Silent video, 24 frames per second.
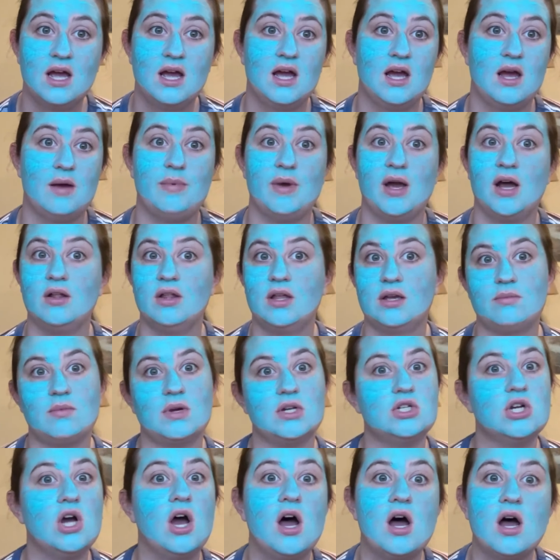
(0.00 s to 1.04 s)
about my
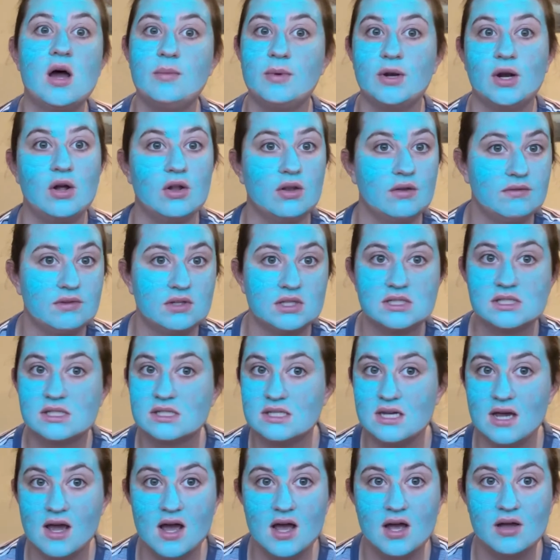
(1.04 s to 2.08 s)
job and all of this
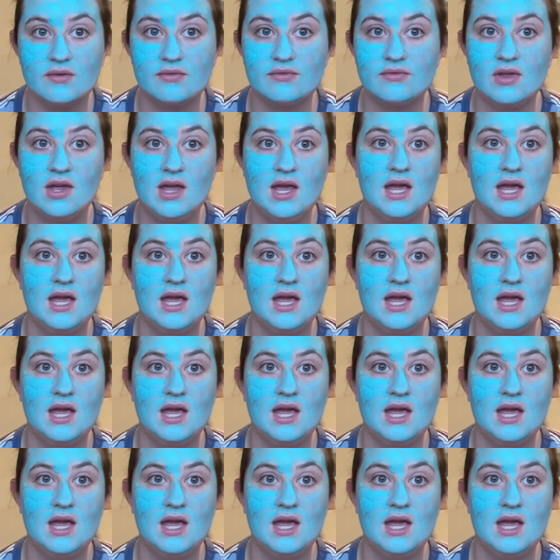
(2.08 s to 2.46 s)
stuff.